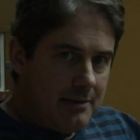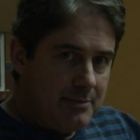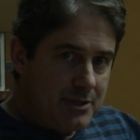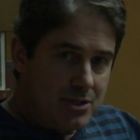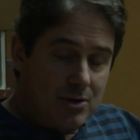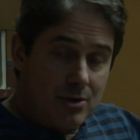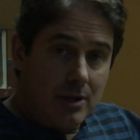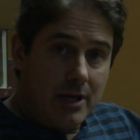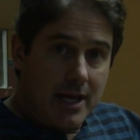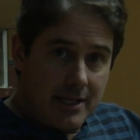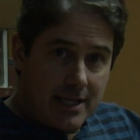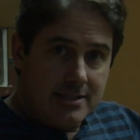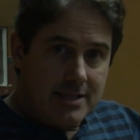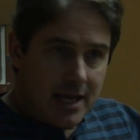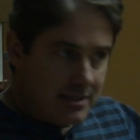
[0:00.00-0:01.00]
Mr. Houlihan,
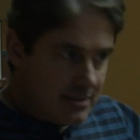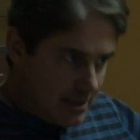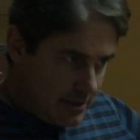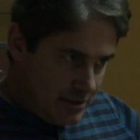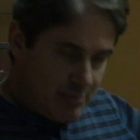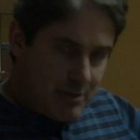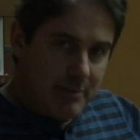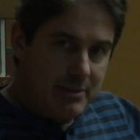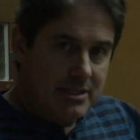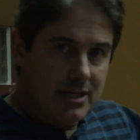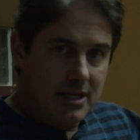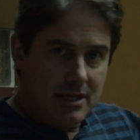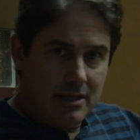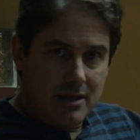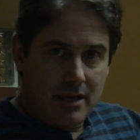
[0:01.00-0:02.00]
that's excellent. You may be
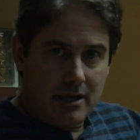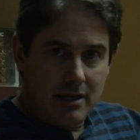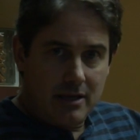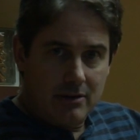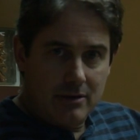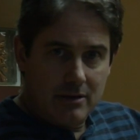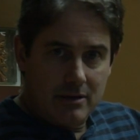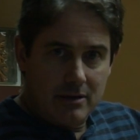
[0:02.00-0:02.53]
seated. Thank you.